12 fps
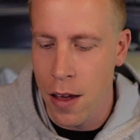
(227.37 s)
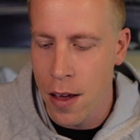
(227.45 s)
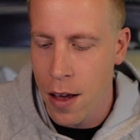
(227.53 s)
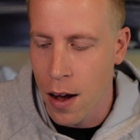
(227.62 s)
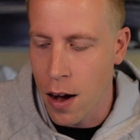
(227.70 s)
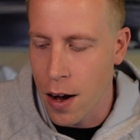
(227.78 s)

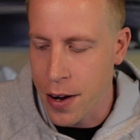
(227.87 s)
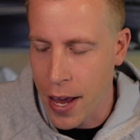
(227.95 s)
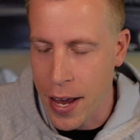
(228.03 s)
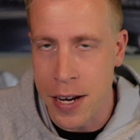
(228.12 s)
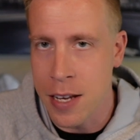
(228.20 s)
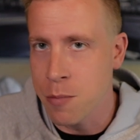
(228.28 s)
on
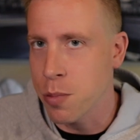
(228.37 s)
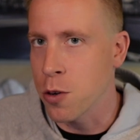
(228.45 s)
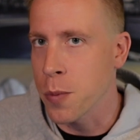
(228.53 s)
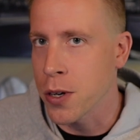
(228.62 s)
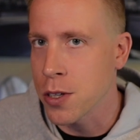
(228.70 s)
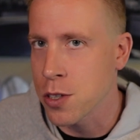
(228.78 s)
hating
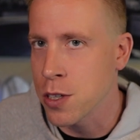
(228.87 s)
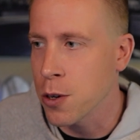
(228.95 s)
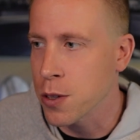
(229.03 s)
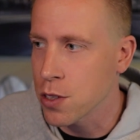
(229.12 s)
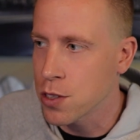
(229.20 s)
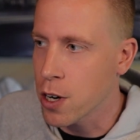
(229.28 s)
boomers.
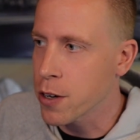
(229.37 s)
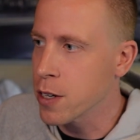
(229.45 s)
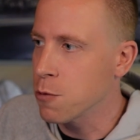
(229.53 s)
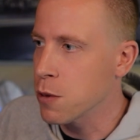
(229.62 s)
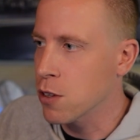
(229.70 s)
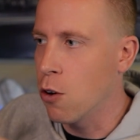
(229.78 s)
It
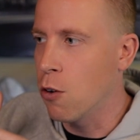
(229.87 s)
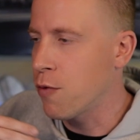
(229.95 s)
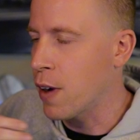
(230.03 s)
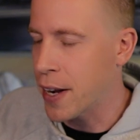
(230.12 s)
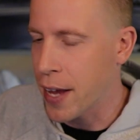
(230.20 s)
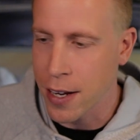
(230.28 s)
started with the whole
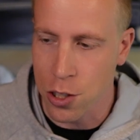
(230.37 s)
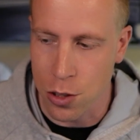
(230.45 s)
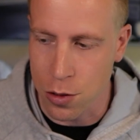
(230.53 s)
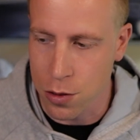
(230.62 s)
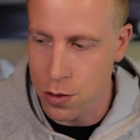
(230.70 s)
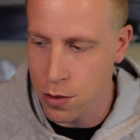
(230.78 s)

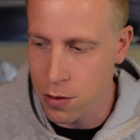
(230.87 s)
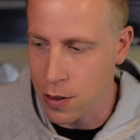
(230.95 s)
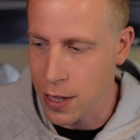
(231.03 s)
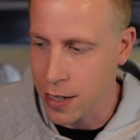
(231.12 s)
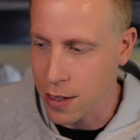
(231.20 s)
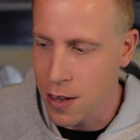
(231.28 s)
financial,
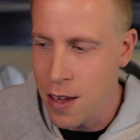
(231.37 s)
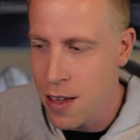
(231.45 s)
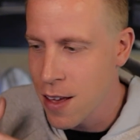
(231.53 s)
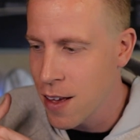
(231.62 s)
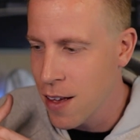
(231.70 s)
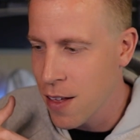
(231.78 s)
like
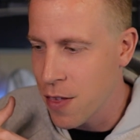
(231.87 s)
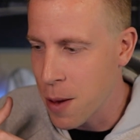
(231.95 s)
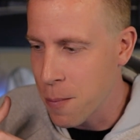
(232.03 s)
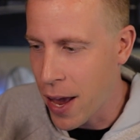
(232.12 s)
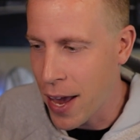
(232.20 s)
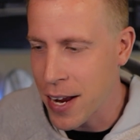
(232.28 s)

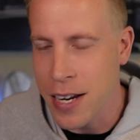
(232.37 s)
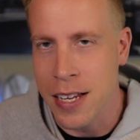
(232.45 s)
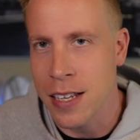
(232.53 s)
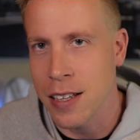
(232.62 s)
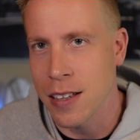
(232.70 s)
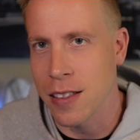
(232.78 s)
them
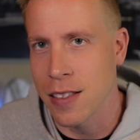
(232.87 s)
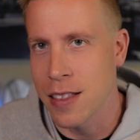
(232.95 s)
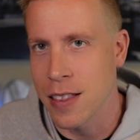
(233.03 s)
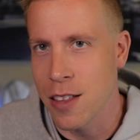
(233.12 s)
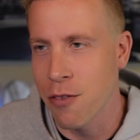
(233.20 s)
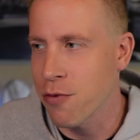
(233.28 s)

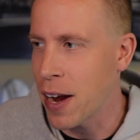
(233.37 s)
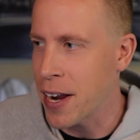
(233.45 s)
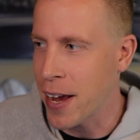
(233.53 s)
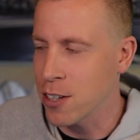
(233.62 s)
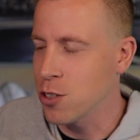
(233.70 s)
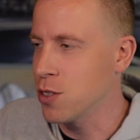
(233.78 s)
hating the
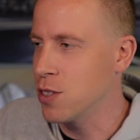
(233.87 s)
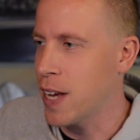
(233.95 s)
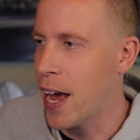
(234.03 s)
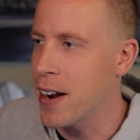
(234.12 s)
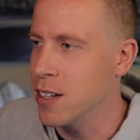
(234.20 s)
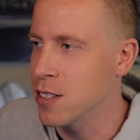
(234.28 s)
financial
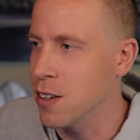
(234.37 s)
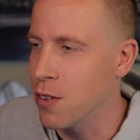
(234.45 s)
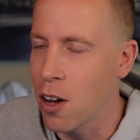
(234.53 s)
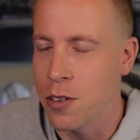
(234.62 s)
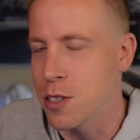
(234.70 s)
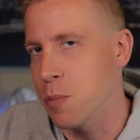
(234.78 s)
status of
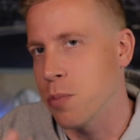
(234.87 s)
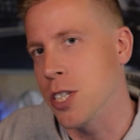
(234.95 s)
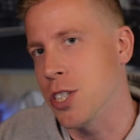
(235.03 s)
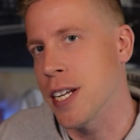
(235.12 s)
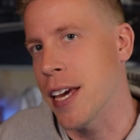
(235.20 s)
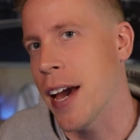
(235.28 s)
all these
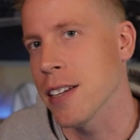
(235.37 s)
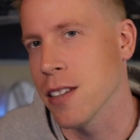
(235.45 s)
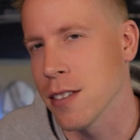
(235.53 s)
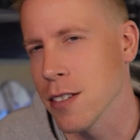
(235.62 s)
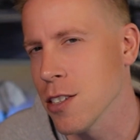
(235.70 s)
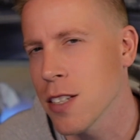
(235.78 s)
appreciating
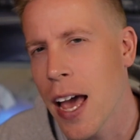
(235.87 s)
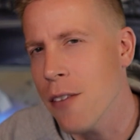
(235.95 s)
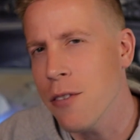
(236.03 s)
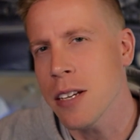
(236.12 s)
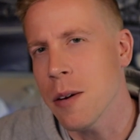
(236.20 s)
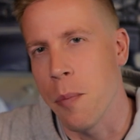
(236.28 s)
assets and just
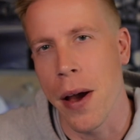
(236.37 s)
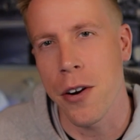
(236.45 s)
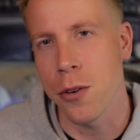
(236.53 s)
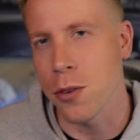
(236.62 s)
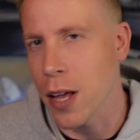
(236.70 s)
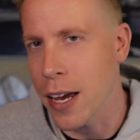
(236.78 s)
having a
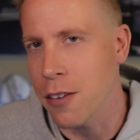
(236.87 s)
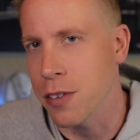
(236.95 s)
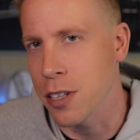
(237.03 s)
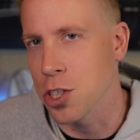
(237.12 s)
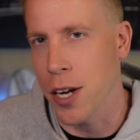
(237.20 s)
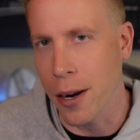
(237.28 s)
better life
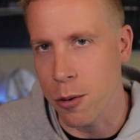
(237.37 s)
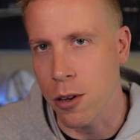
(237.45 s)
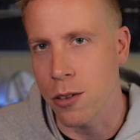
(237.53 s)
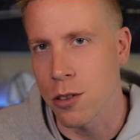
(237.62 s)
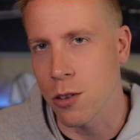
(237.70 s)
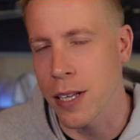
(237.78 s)
in
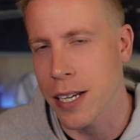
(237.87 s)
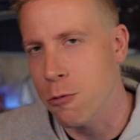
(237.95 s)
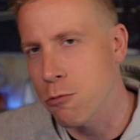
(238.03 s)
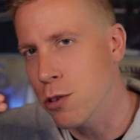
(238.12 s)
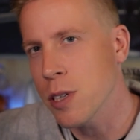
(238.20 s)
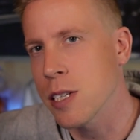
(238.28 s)
general. So like, I
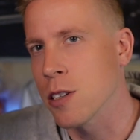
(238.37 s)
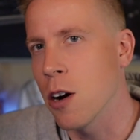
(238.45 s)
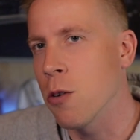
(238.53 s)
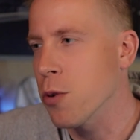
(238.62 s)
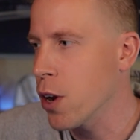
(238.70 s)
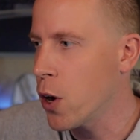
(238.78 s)
really
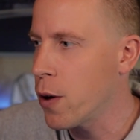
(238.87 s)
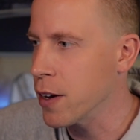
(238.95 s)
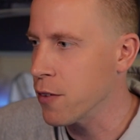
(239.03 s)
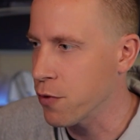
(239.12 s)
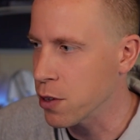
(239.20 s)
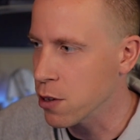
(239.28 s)
don't know how I
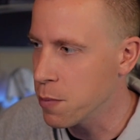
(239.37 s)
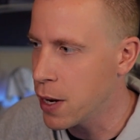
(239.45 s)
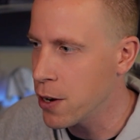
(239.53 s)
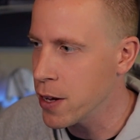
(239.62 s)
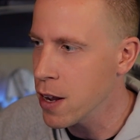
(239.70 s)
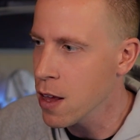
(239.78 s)
feel about it,